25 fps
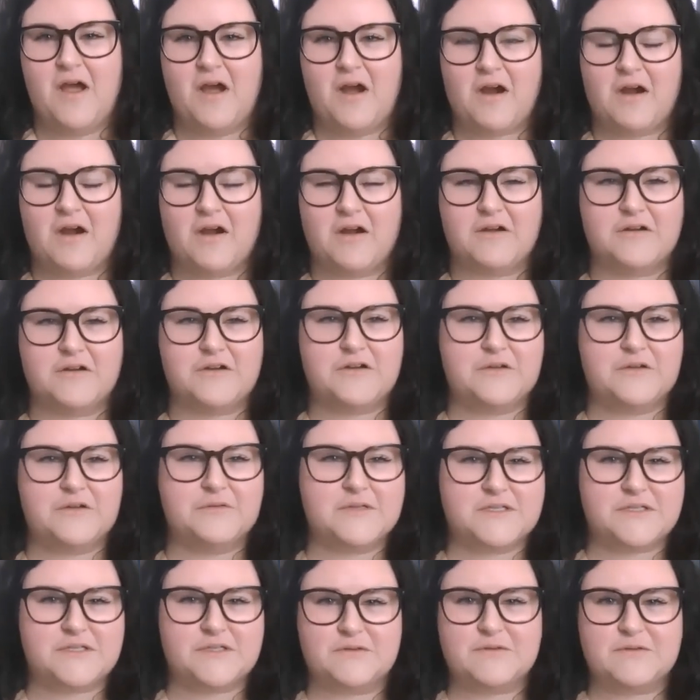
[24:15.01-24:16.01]
our
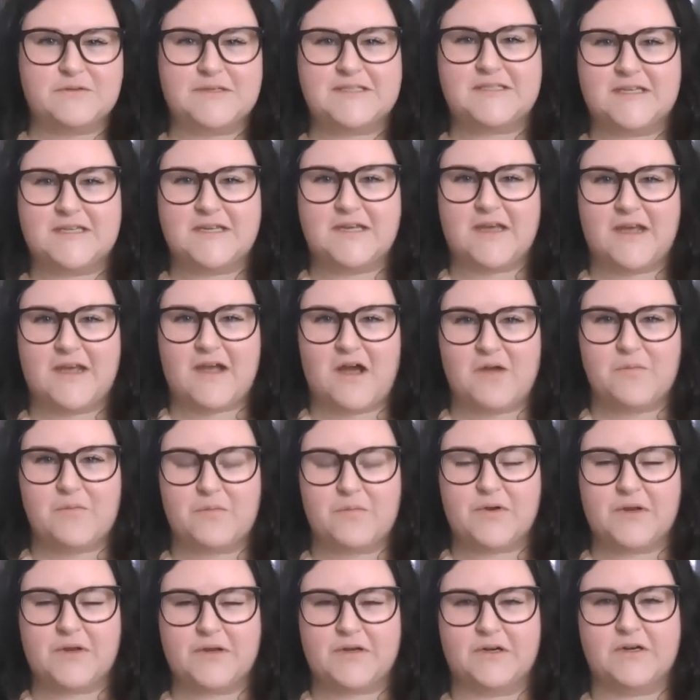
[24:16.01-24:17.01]
newest USDA hop
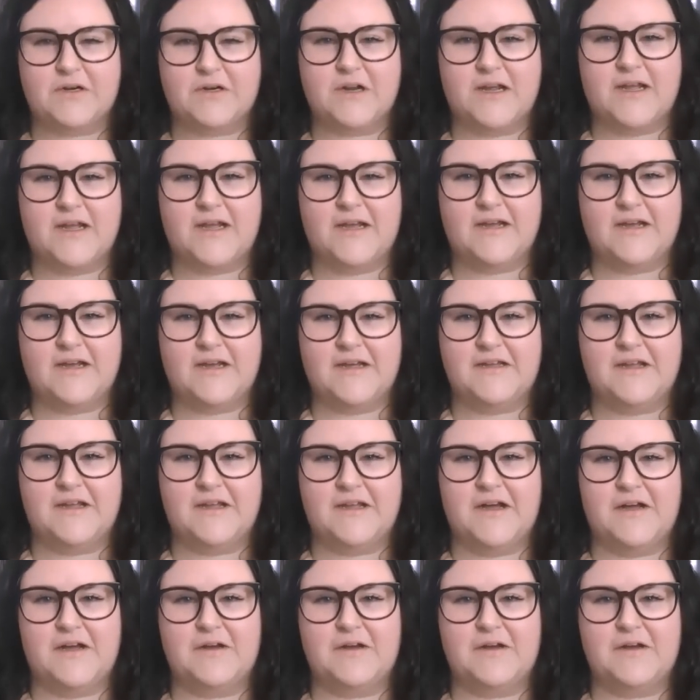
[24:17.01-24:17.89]
breeder, and